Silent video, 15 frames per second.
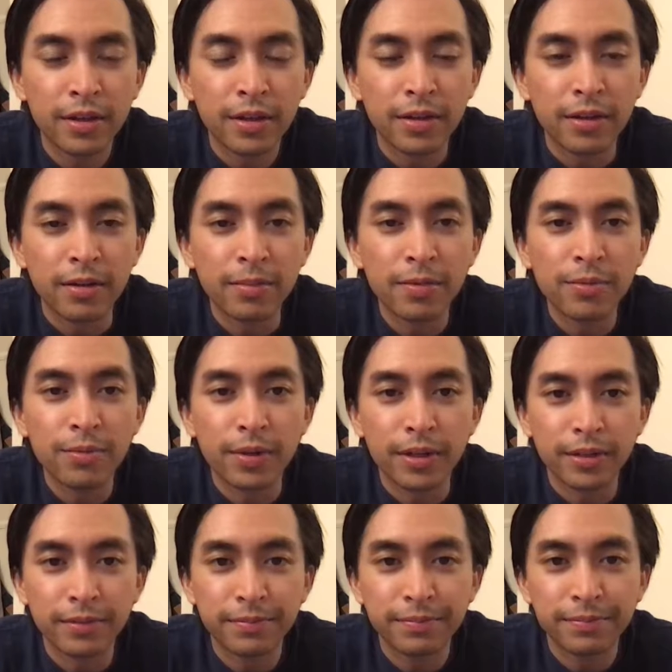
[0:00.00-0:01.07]
Number
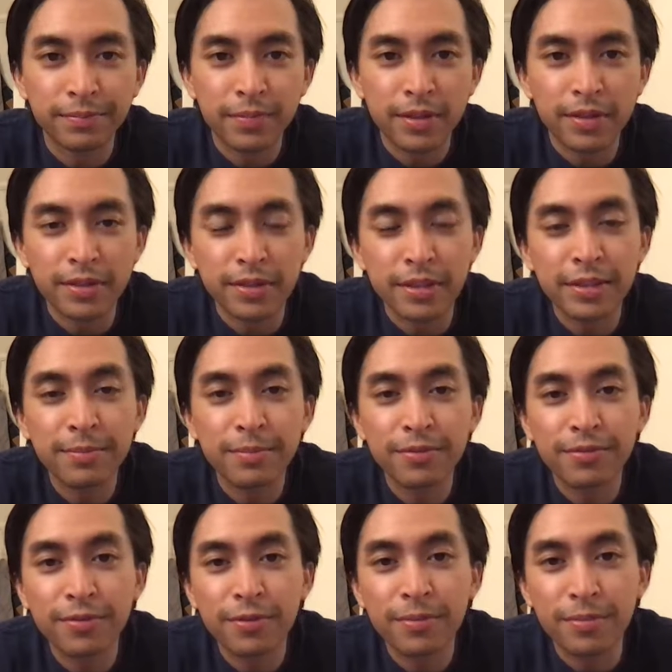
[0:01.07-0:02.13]
1, sleep
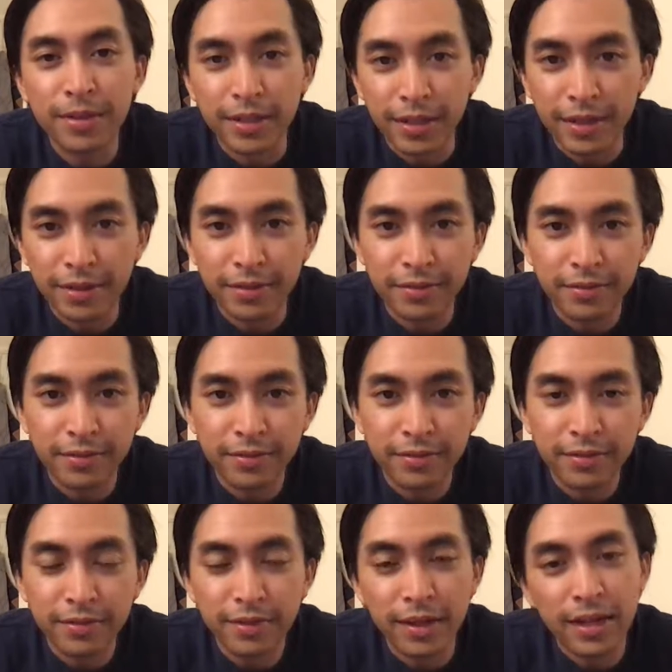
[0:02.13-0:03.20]
before midnight.
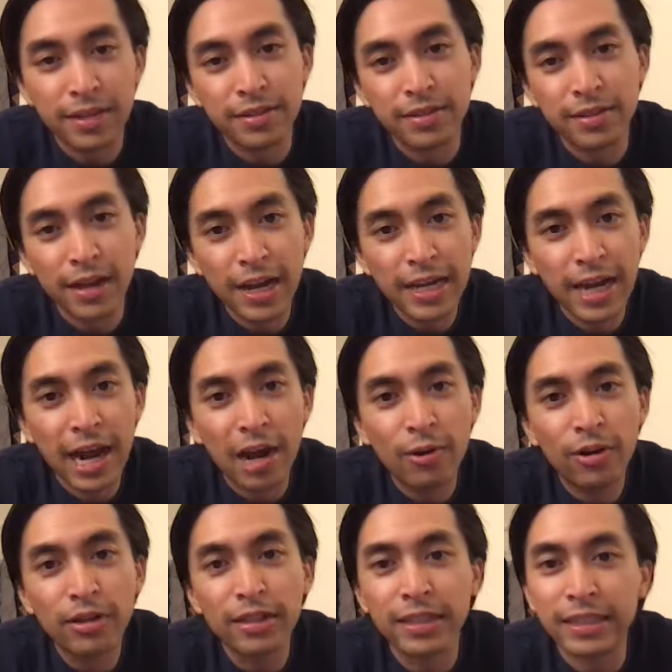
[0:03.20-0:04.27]
As a night
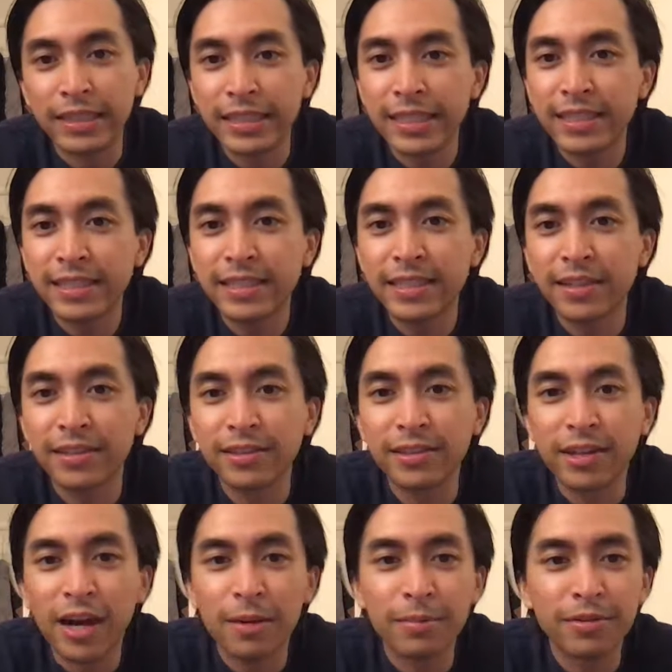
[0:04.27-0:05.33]
owl, it isn't
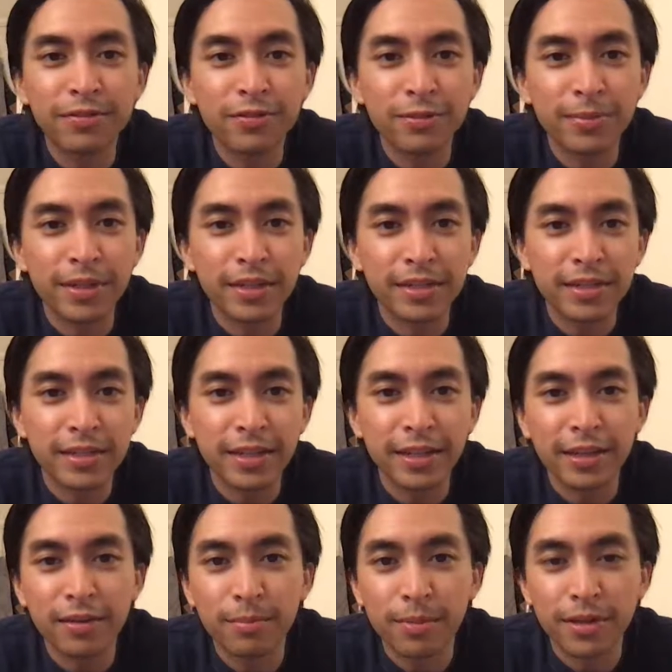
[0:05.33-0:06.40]
uncommon for me to
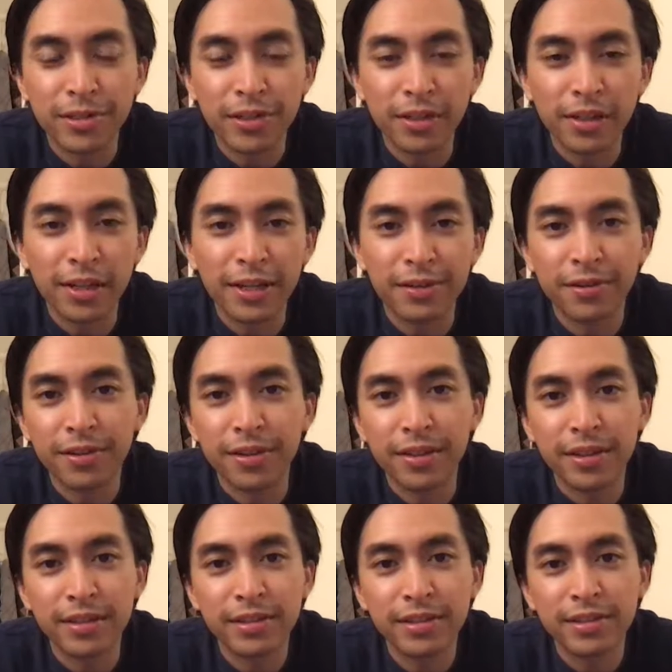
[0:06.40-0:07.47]
stay up much later than
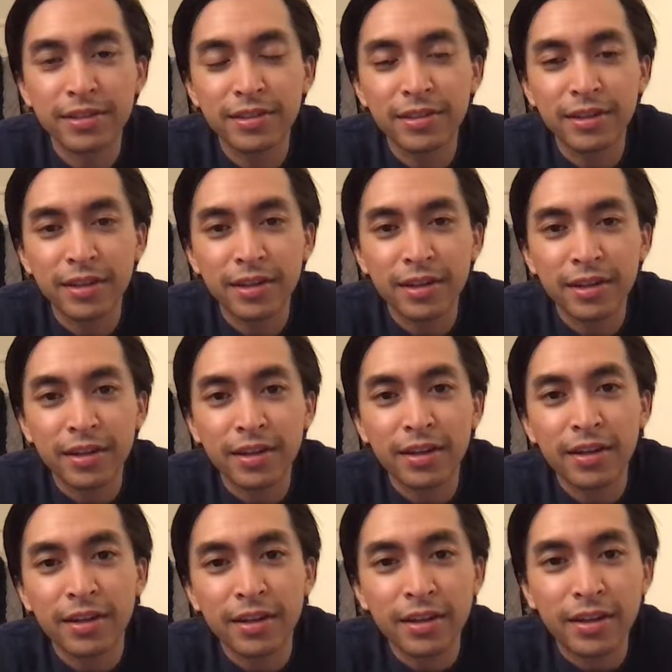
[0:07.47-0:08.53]
this.
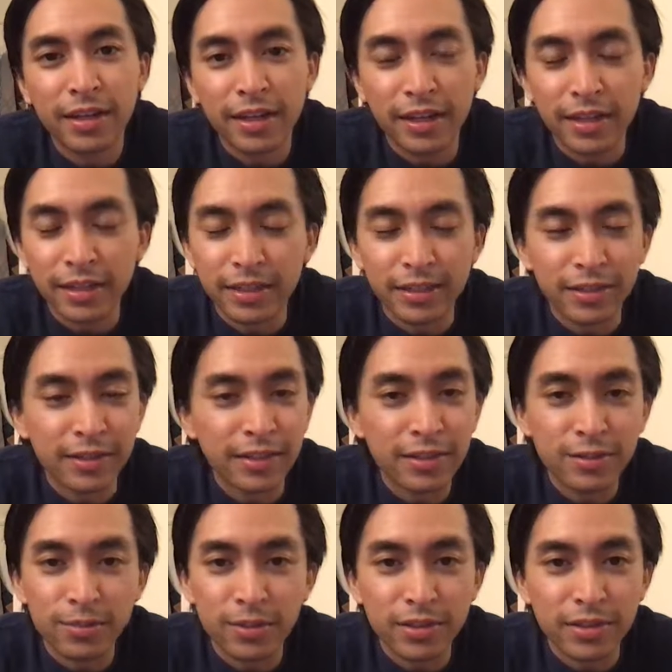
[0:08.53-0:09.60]
And
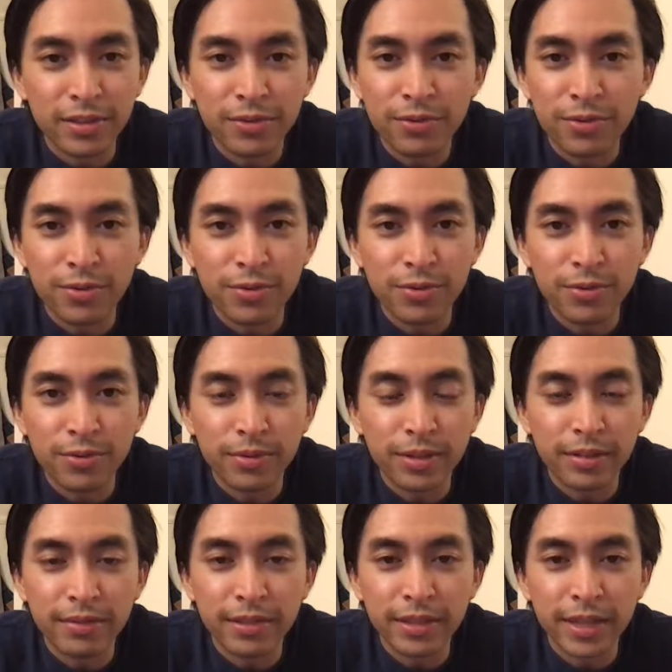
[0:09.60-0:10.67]
this was true
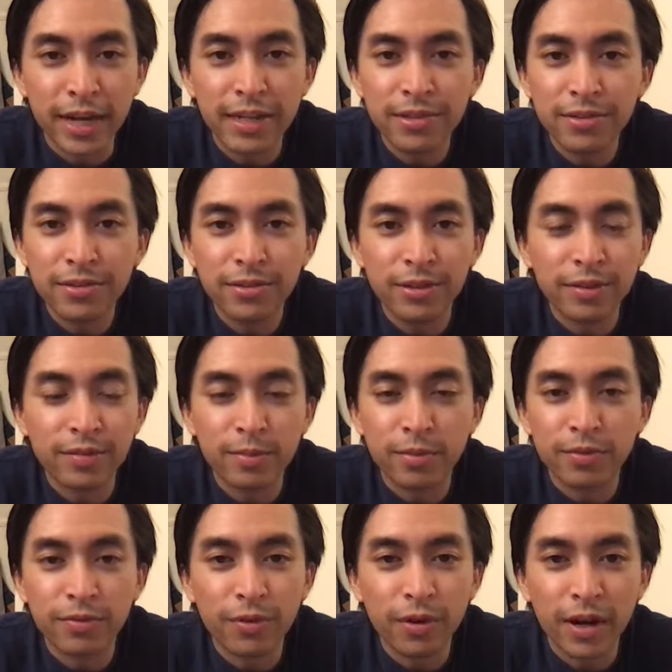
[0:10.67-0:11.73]
even in high school, even
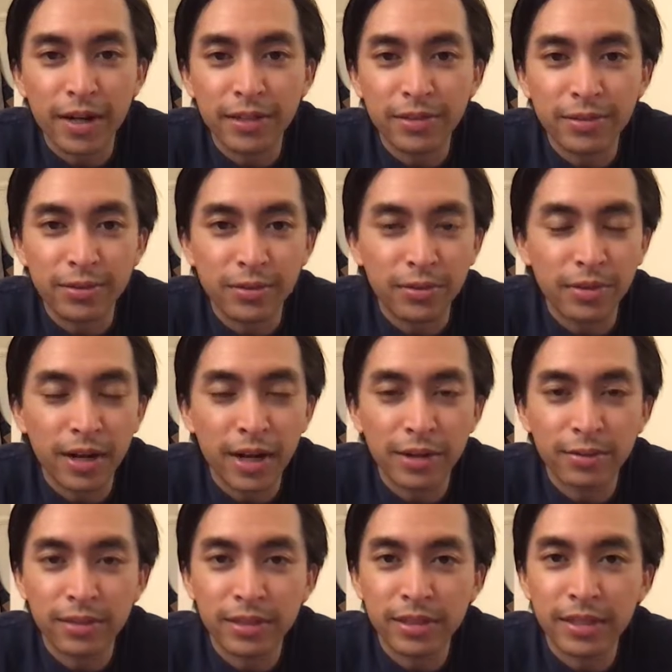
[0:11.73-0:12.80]
before high school. I
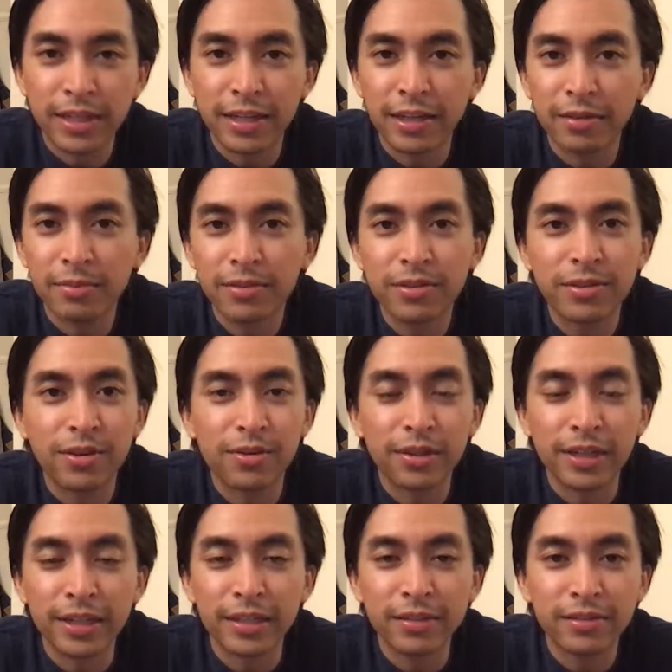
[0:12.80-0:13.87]
would stay up so
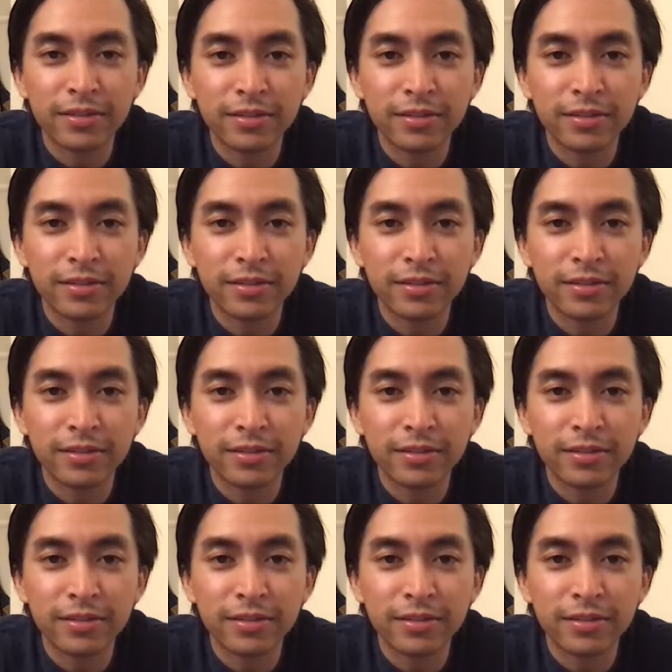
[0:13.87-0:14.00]
late.